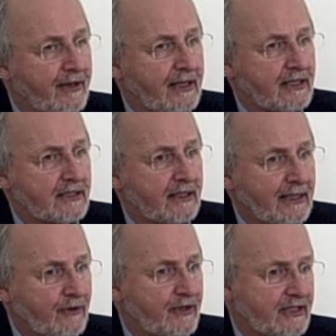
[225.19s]
that
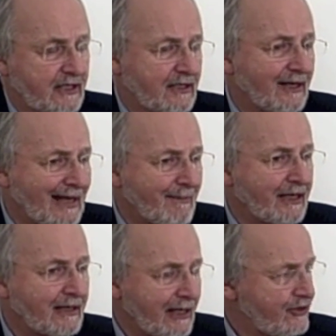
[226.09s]
there's an
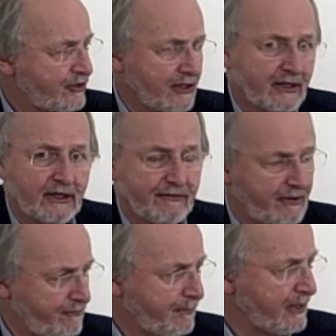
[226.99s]
increasing dynamic
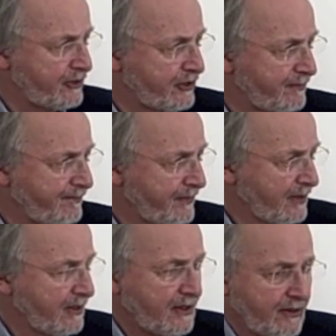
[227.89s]
nature of
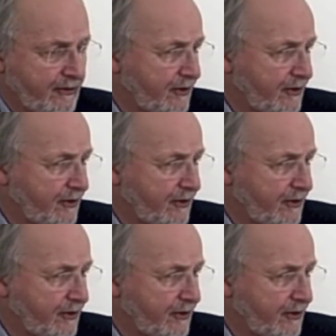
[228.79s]
information.